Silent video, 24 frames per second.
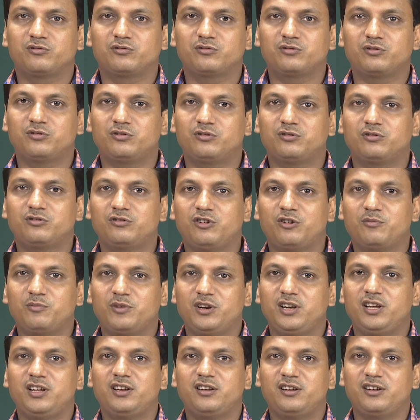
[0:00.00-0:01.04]
So,
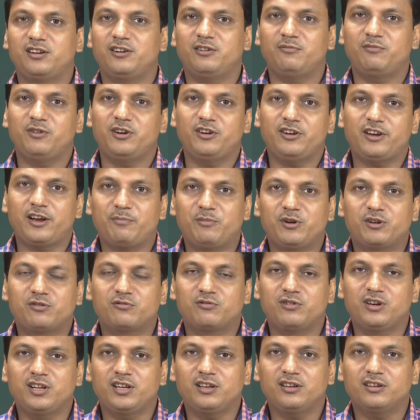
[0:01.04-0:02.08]
normally in very rapid
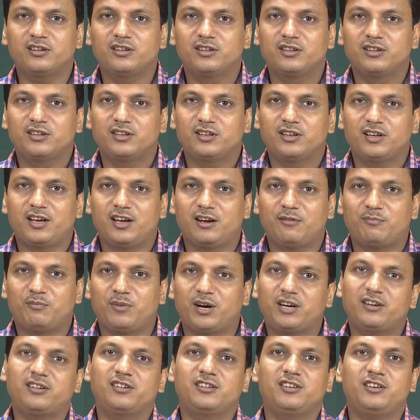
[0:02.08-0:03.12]
cooling,
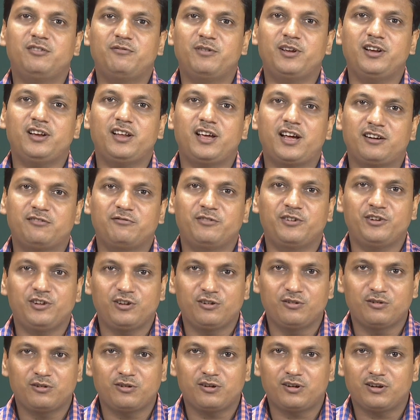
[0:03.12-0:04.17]
but even at very
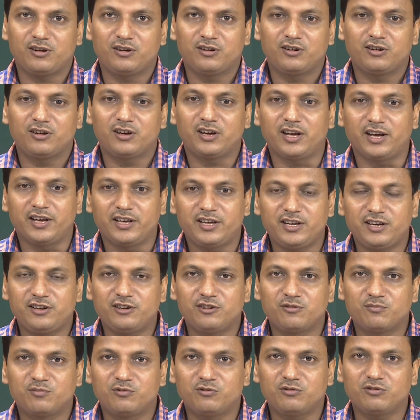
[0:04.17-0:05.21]
low heat
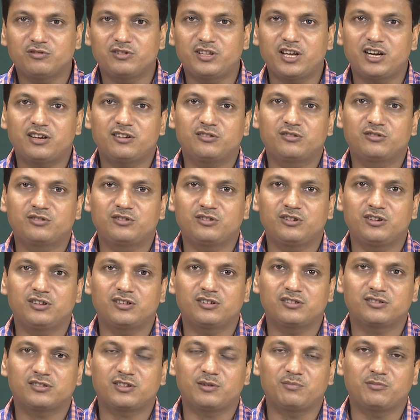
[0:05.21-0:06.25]
input, that actually
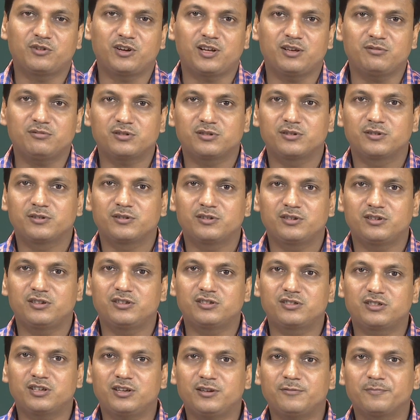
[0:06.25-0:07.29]
sometimes it
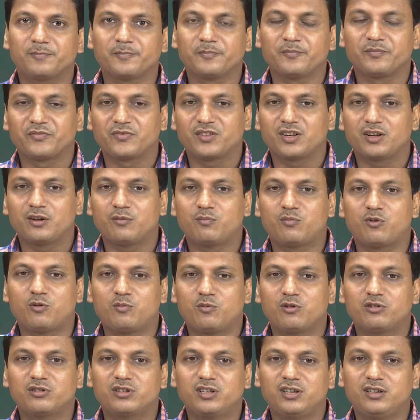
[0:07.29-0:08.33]
is a
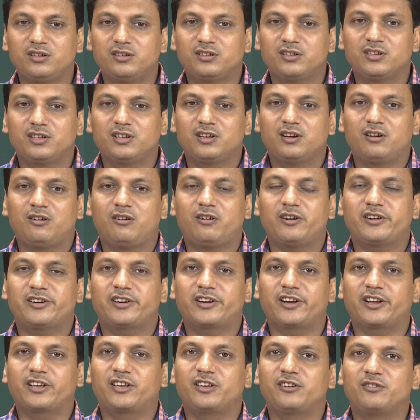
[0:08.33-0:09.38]
promote the hot
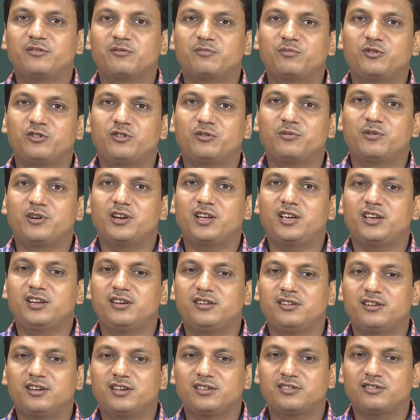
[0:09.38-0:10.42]
cracking phenomena
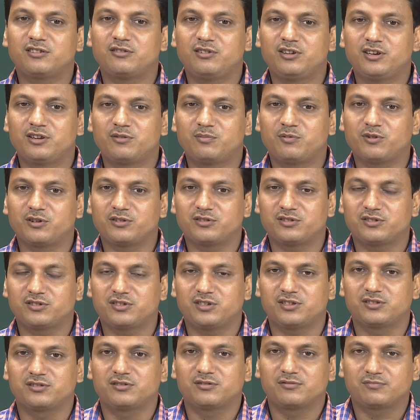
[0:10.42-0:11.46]
in laser welding
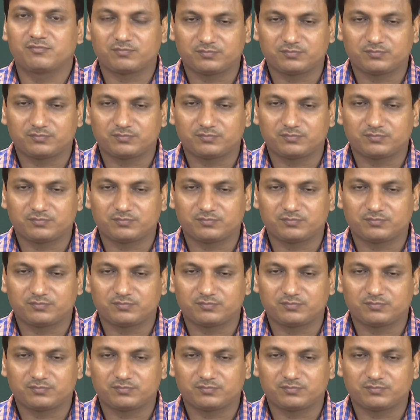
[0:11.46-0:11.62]
processes.